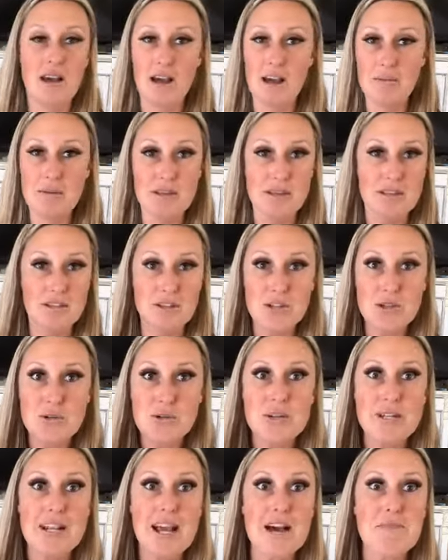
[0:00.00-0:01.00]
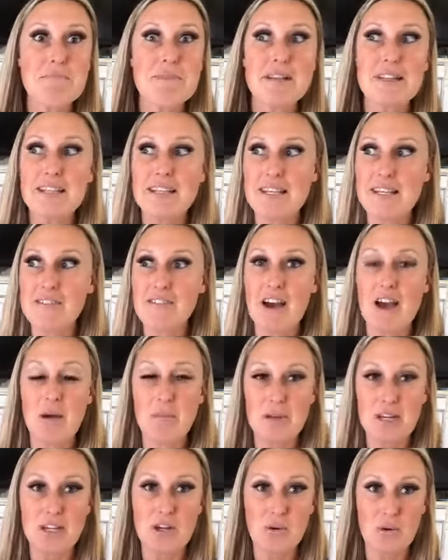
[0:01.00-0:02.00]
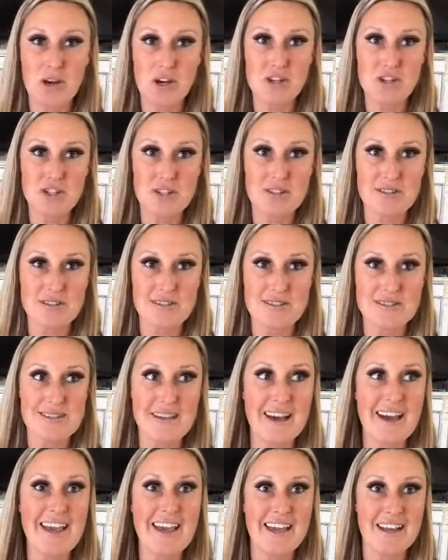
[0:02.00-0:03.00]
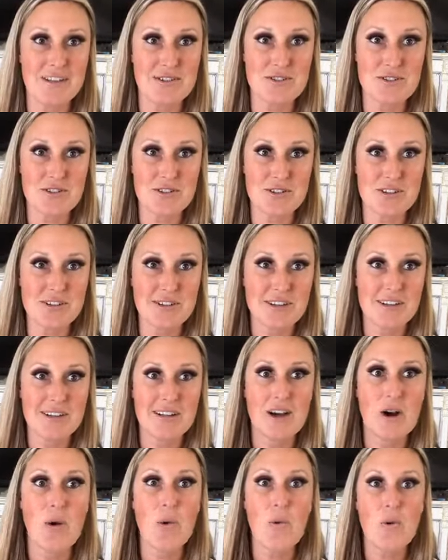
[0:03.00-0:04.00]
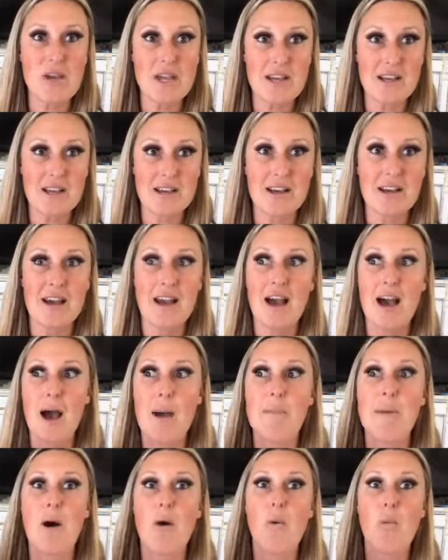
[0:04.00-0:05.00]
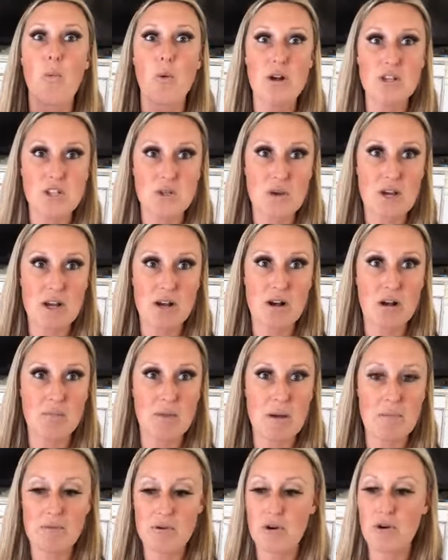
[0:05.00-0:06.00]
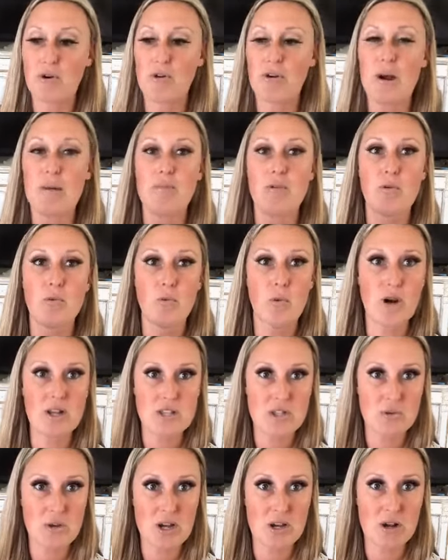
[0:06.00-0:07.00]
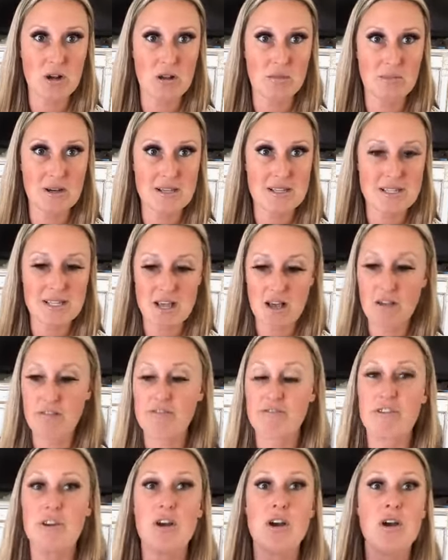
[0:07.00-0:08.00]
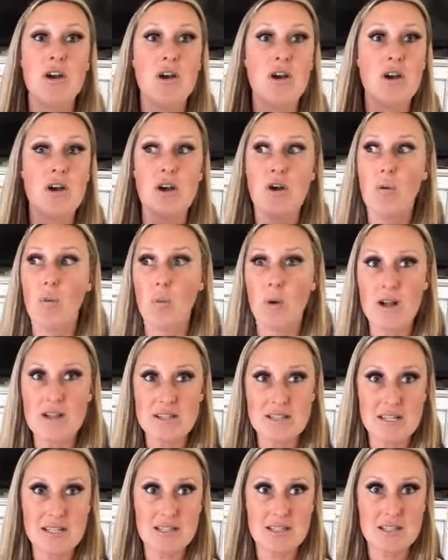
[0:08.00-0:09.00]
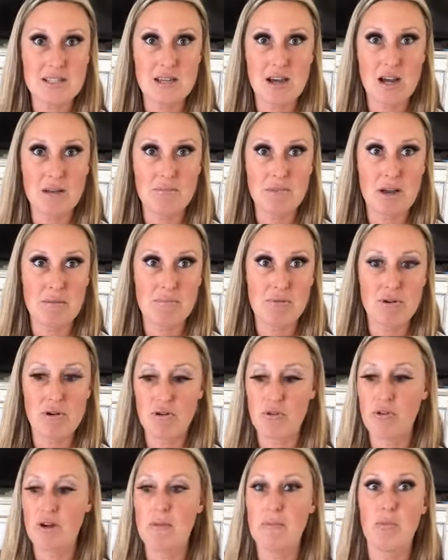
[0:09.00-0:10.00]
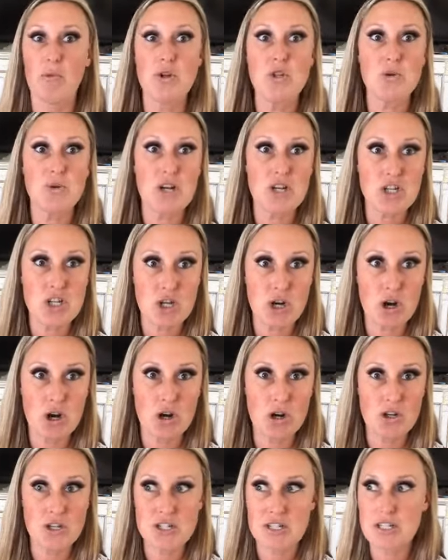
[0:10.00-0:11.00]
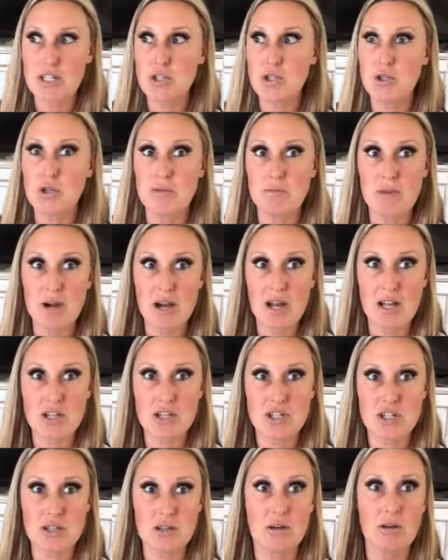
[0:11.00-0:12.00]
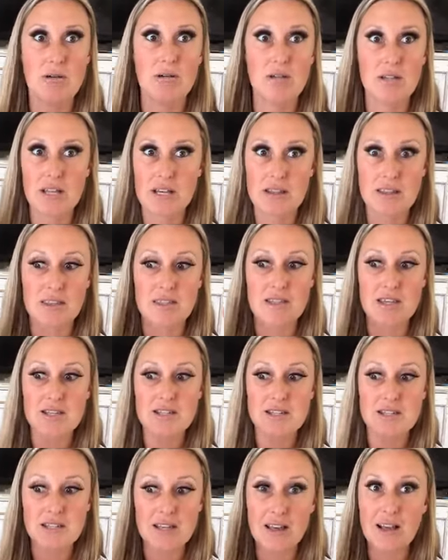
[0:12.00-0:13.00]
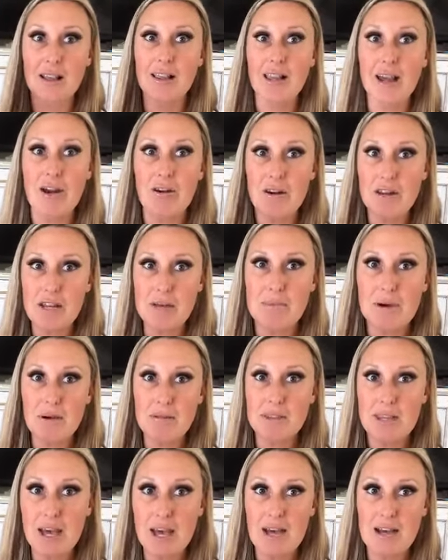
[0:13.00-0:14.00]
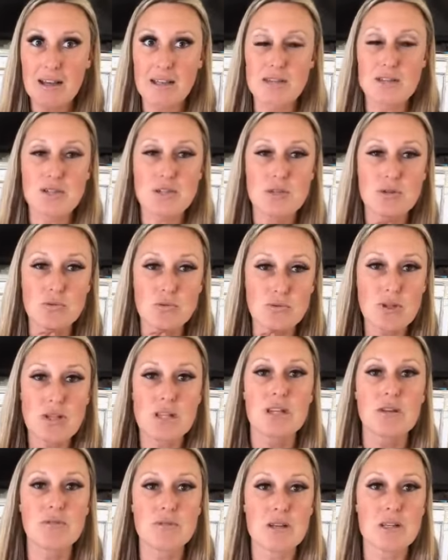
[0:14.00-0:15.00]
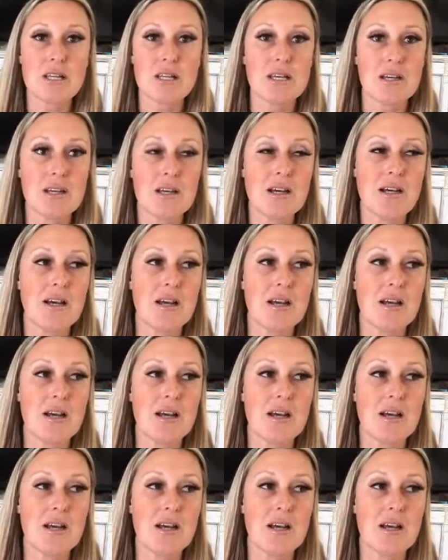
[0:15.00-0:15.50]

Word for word: I mean, you would not believe how many questions I answer a week about what do I call my program? What do I call myself? What's inside my program? What do I charge? Is it too much? Oh, like this, the clarity about that is really, really